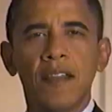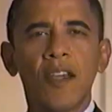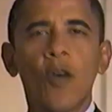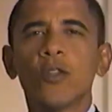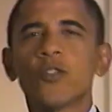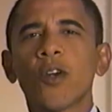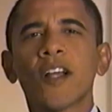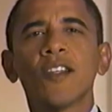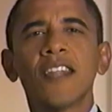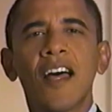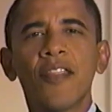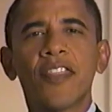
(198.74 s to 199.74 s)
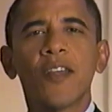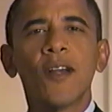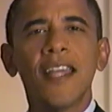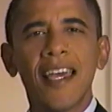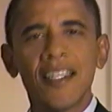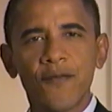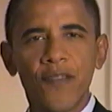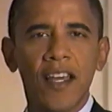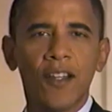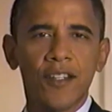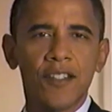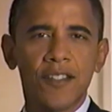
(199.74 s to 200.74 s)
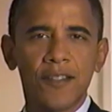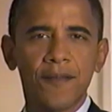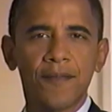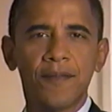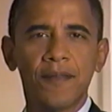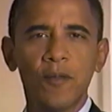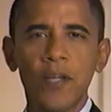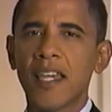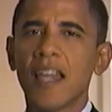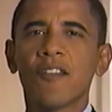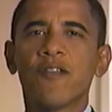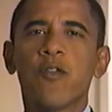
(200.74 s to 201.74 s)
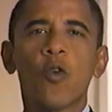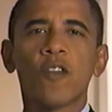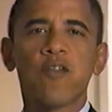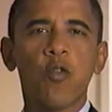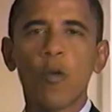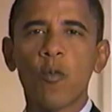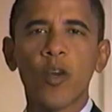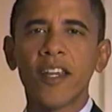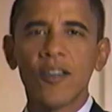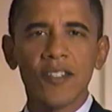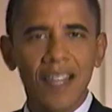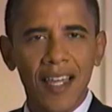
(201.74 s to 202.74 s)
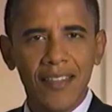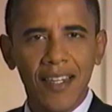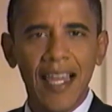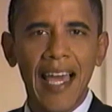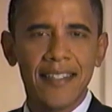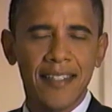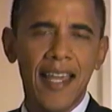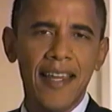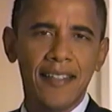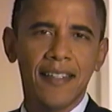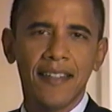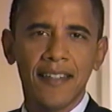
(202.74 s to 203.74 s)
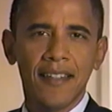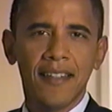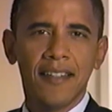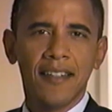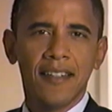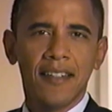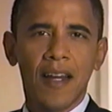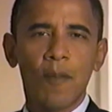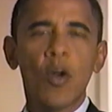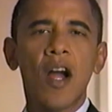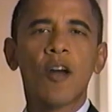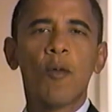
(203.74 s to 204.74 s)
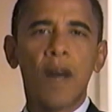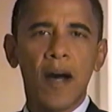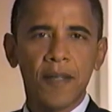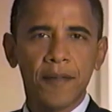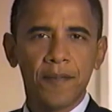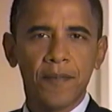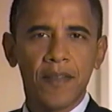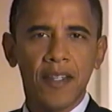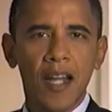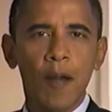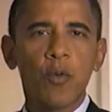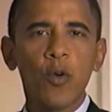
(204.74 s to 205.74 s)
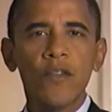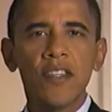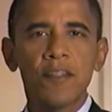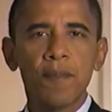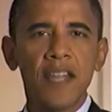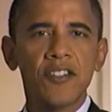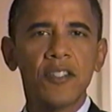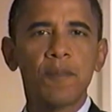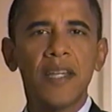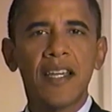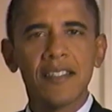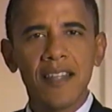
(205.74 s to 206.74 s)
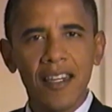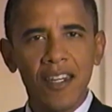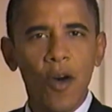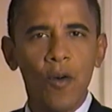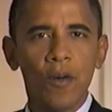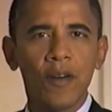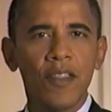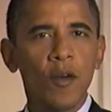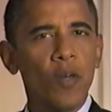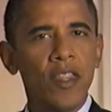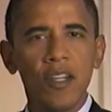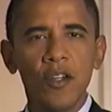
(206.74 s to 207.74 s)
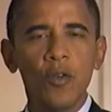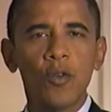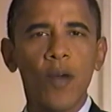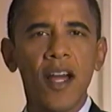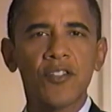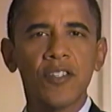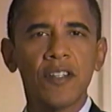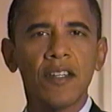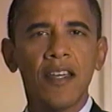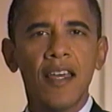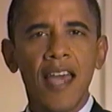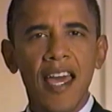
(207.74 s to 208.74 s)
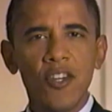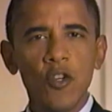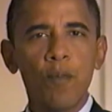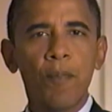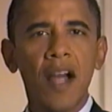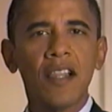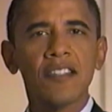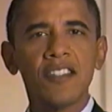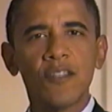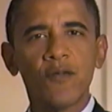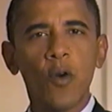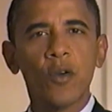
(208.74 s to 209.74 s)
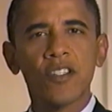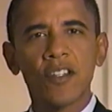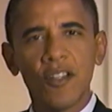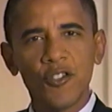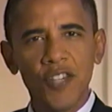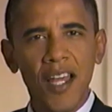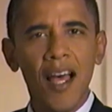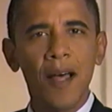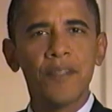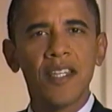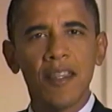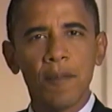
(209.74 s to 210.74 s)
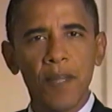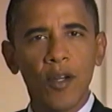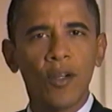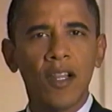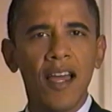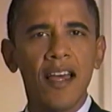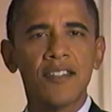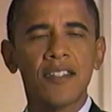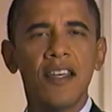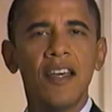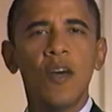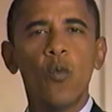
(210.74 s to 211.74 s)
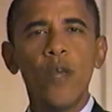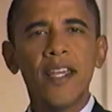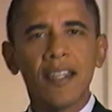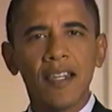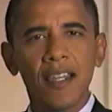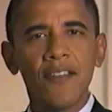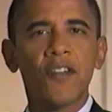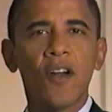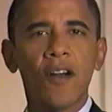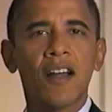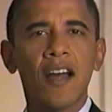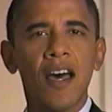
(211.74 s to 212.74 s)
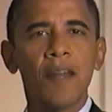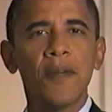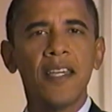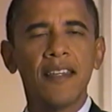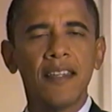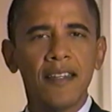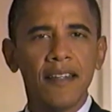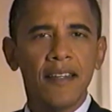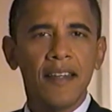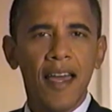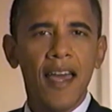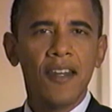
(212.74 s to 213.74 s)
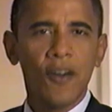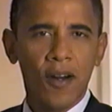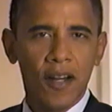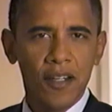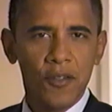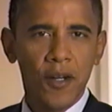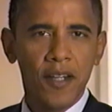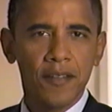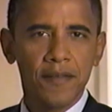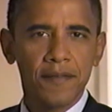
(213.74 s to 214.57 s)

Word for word: The old trickle-down theory has failed us. We can't afford four more years like the last eight. I'm Barack Obama, and I approve this message because I know that with a new direction and new policies focused on jobs and the middle class, we can lift our economy and our country.